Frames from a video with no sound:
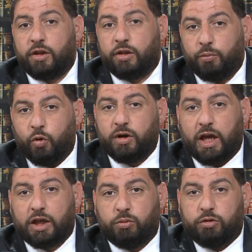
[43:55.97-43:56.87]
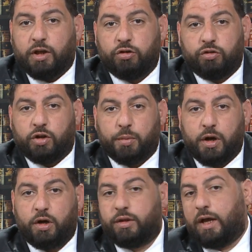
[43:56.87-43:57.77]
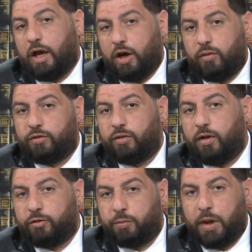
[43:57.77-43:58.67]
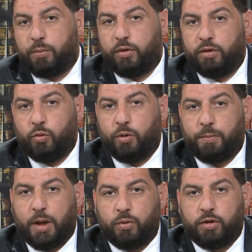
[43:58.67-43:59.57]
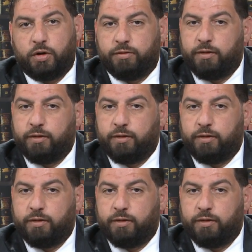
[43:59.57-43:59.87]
The more documentation, the better. The IRS loves paper. The more paper in their